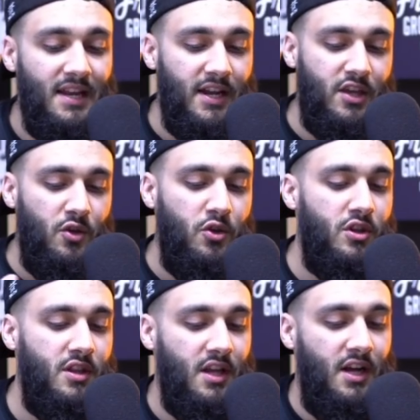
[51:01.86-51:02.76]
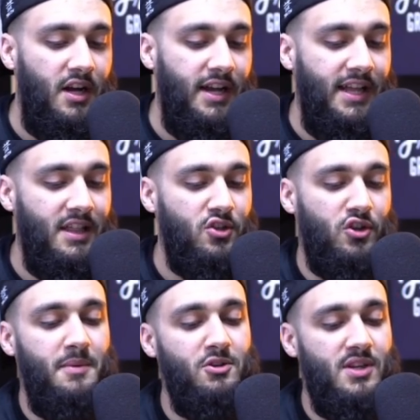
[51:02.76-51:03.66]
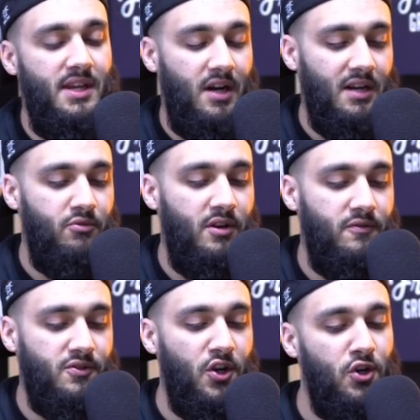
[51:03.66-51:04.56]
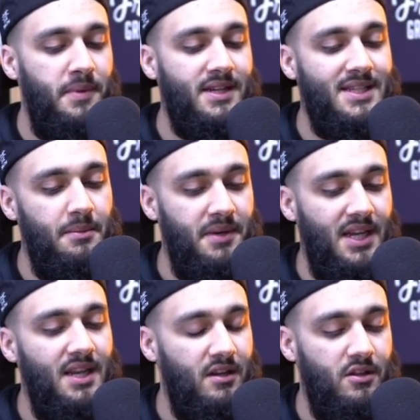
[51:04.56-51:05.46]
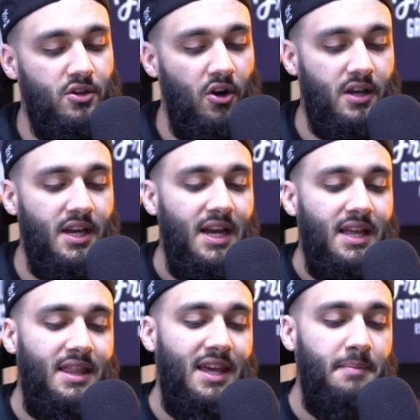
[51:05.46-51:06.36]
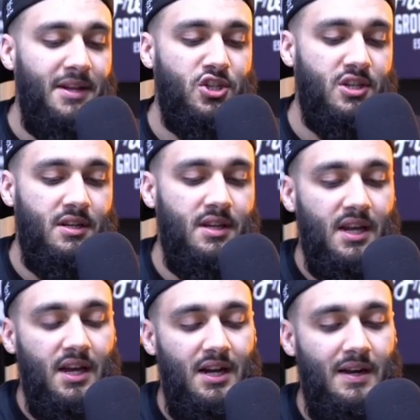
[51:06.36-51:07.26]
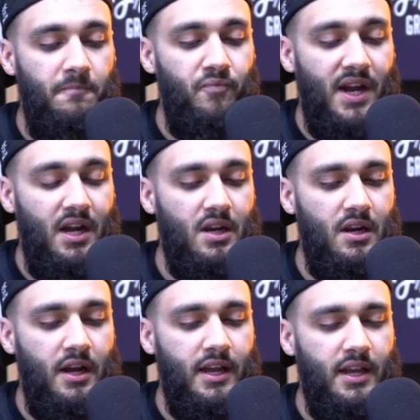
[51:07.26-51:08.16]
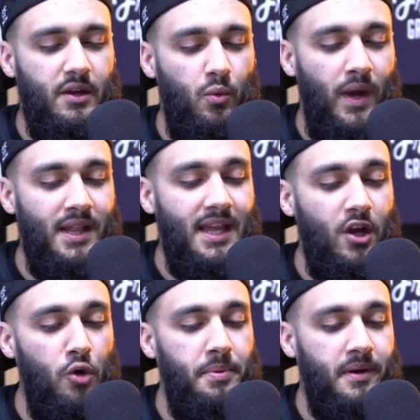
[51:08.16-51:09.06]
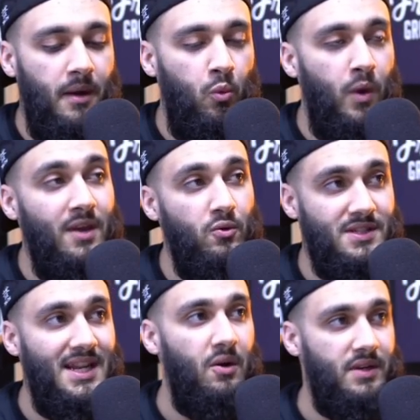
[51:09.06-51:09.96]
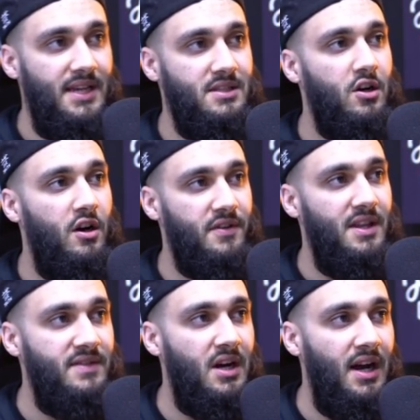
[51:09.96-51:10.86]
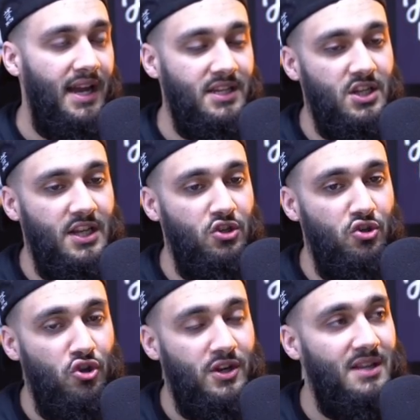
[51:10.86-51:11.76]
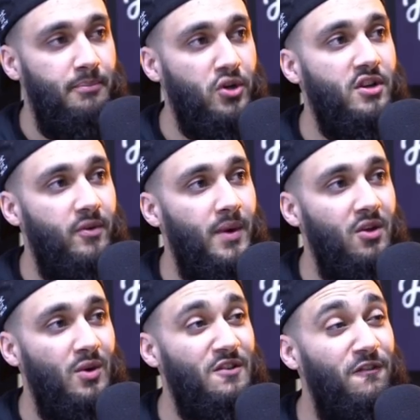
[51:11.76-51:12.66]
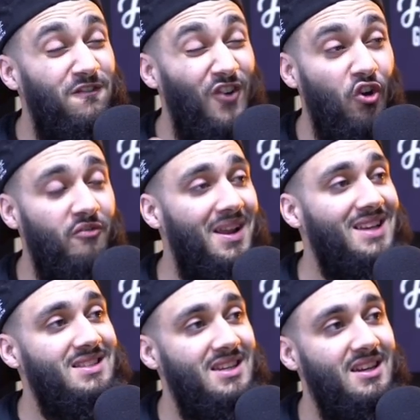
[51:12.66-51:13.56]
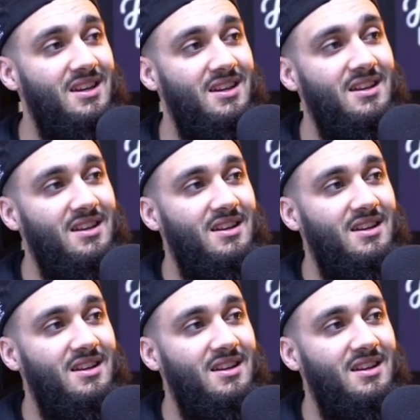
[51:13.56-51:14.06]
yeah, like in the documentary, it kind of brought it full circle because at the beginning of the doc, they mention that like when they open up whales nowadays, like after they've died, and you look in the body of a whale, it's full of plastic.